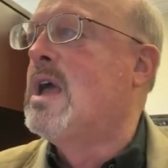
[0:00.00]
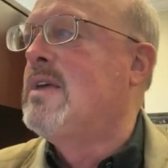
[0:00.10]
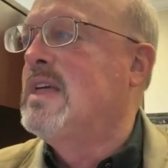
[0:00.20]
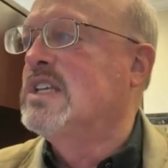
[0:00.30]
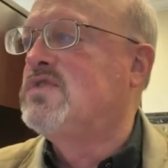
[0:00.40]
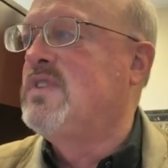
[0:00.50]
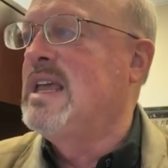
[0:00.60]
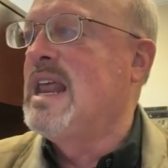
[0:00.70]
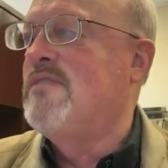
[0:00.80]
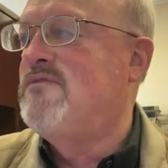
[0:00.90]
that is
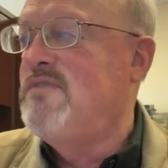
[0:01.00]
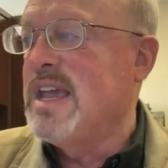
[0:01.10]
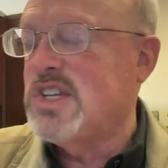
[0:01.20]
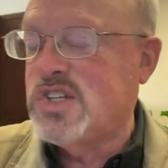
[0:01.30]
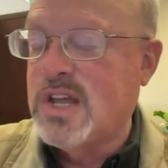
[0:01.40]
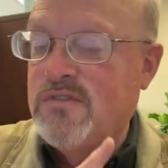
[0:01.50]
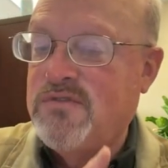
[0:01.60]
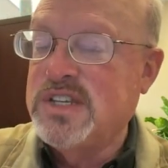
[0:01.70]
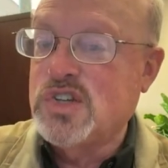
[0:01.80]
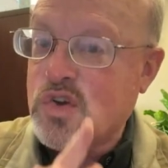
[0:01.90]
in a fixed
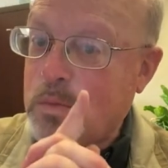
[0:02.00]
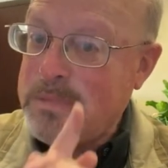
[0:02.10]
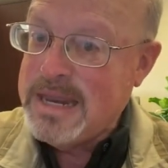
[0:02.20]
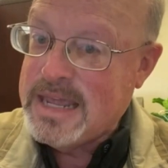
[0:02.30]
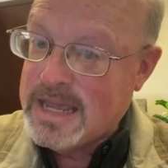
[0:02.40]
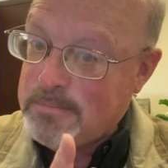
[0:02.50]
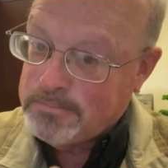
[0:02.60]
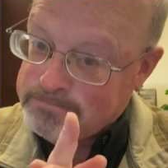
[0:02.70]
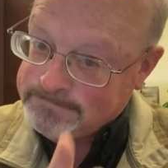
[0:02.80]
physical medium,